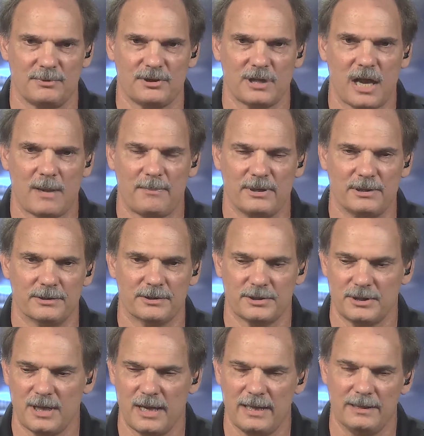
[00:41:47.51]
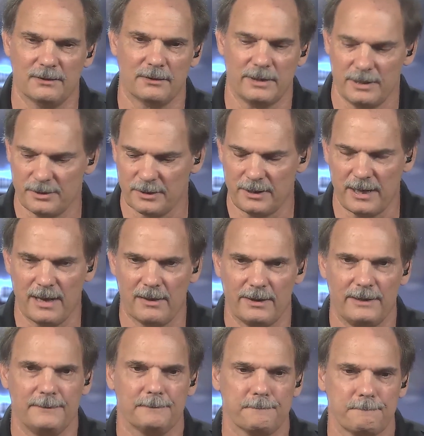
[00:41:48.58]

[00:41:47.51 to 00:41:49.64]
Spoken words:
shop in your state or in your county.